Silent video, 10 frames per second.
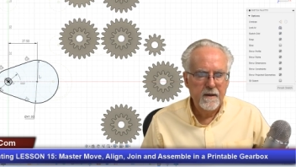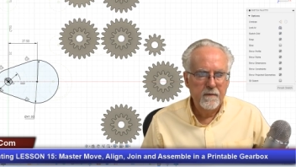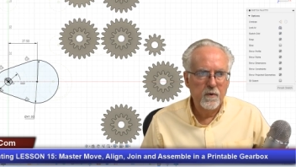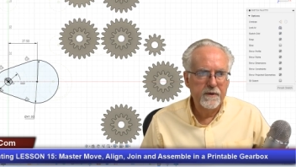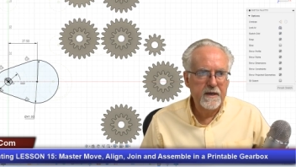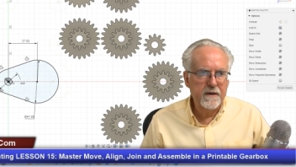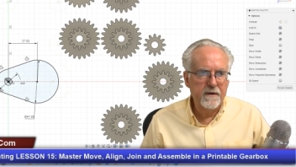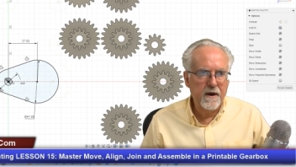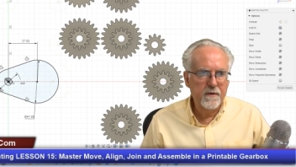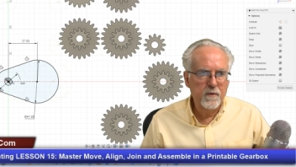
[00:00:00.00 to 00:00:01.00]
We'll need
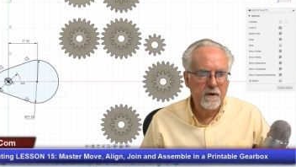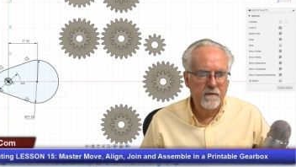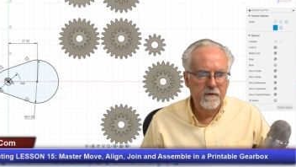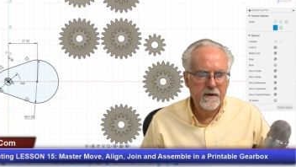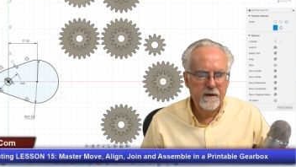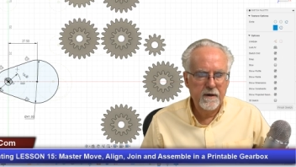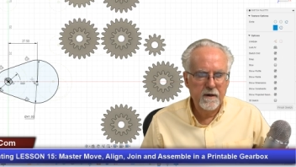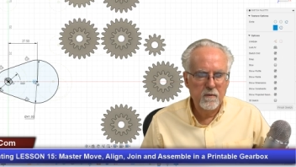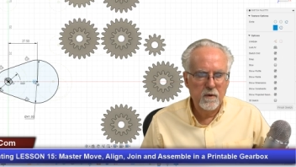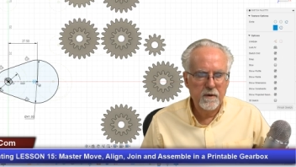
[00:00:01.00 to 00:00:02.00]
another one over
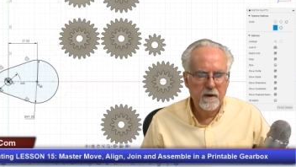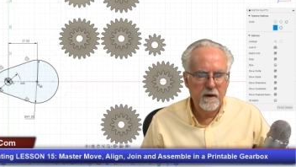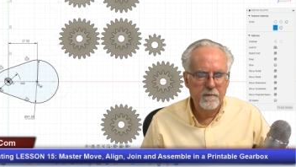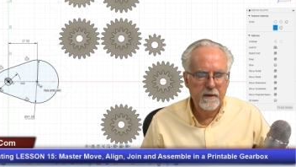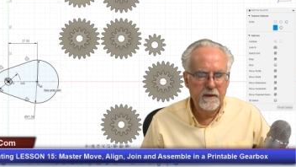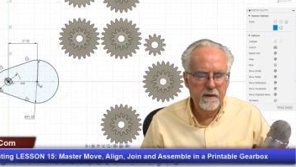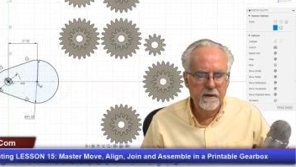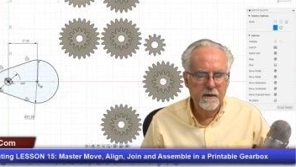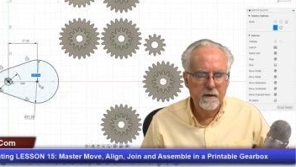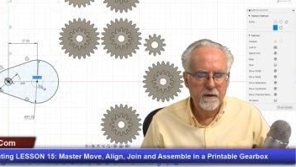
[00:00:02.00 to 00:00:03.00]
here, we'll come
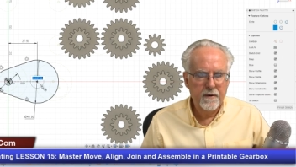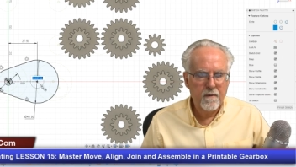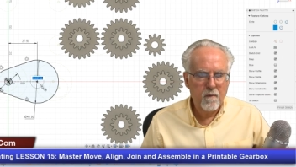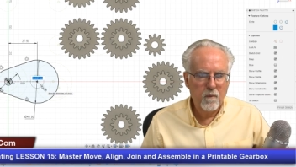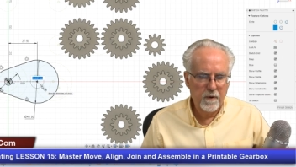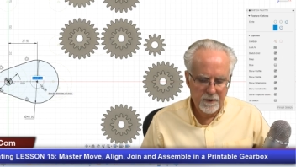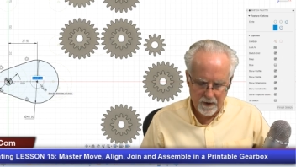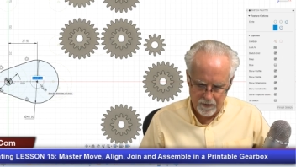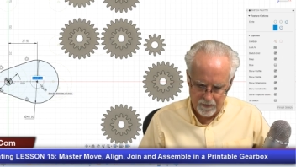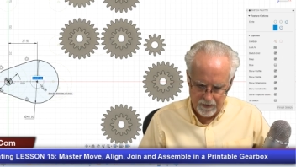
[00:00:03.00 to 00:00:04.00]
here, we'll
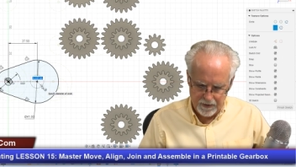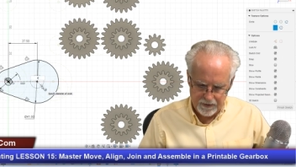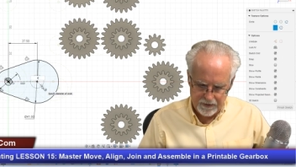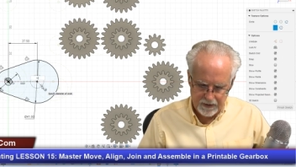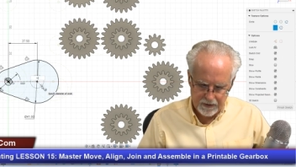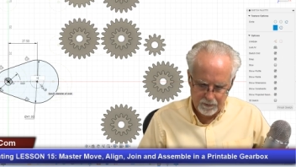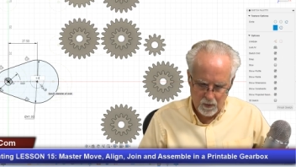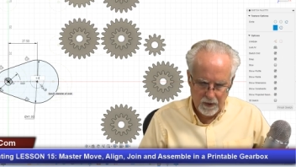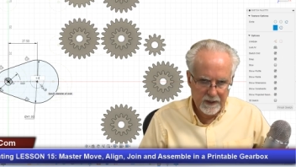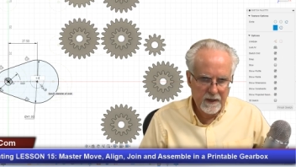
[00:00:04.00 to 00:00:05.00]
go
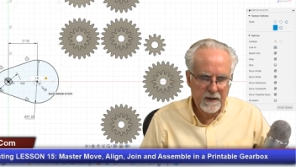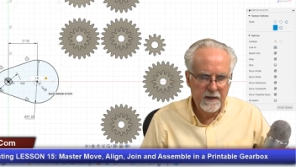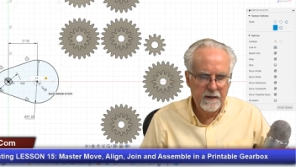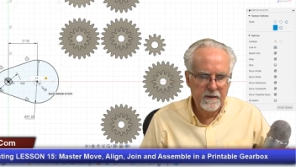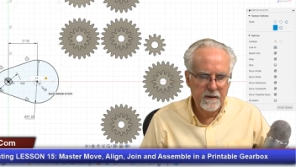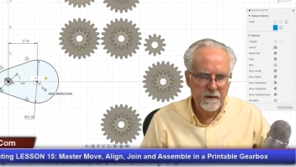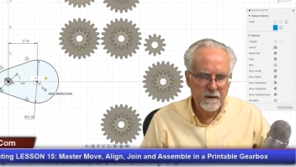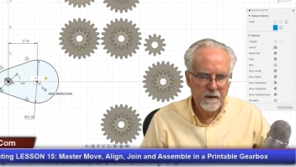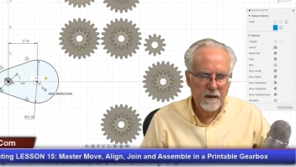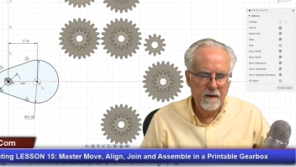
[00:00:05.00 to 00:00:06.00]
6.8
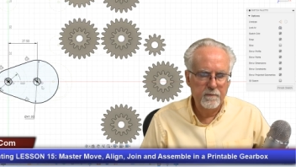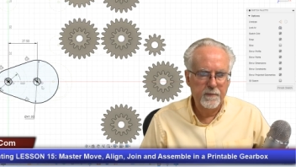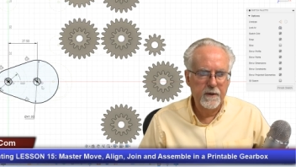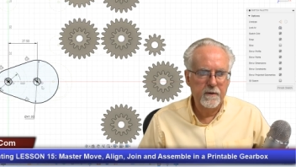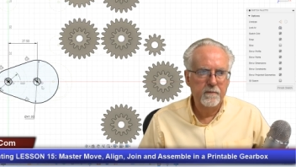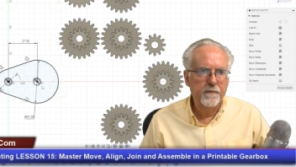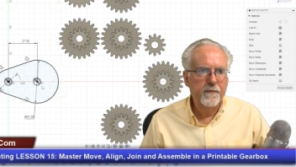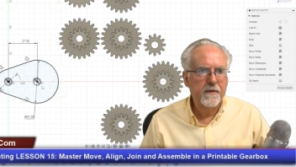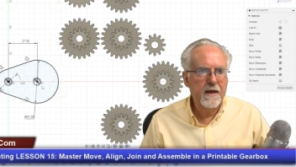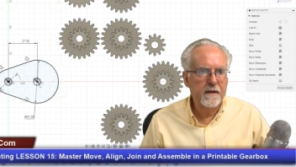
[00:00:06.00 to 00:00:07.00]
and boom
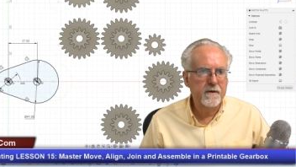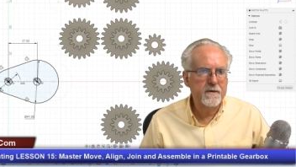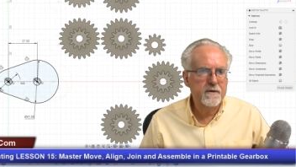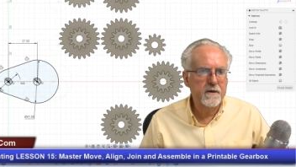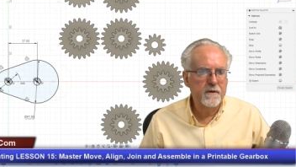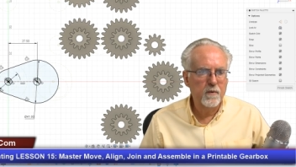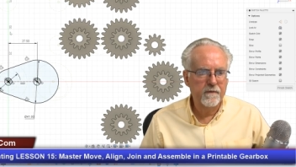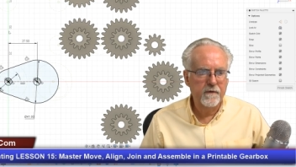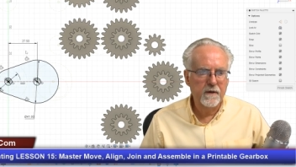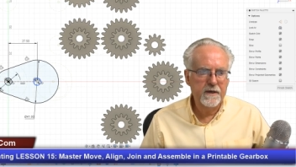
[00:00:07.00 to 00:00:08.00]
that looks good we're
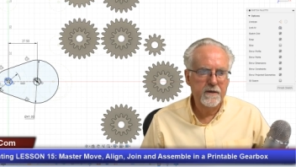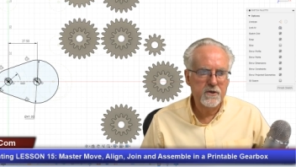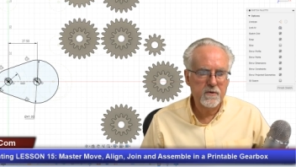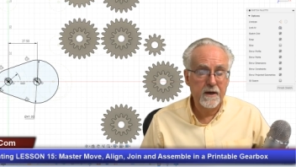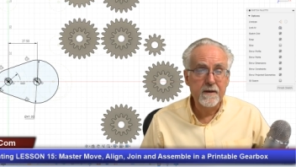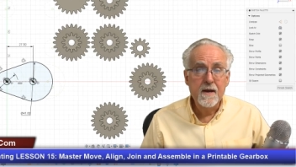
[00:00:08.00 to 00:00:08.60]
fully constrained